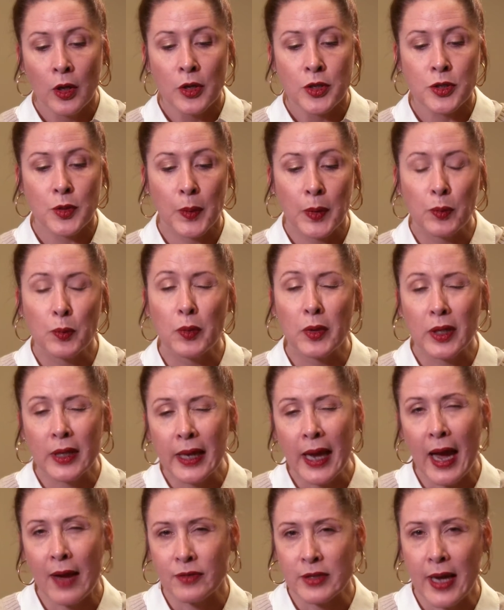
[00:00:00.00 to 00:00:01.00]
So we really
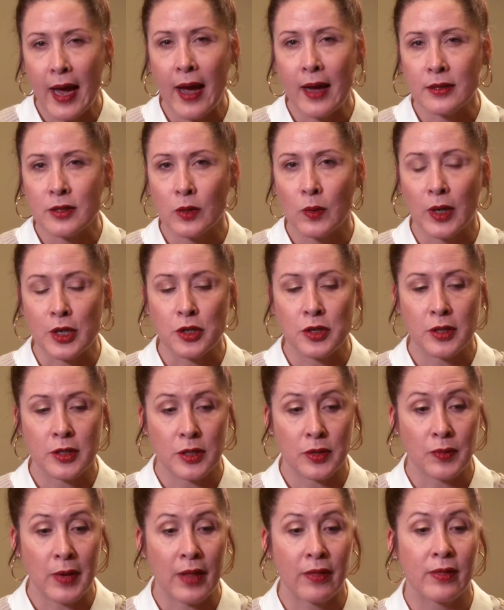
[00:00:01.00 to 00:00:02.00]
have to ask questions
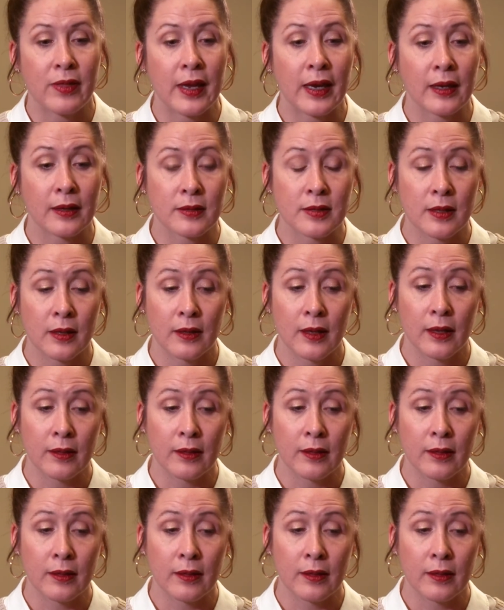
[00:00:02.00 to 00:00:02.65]
around things,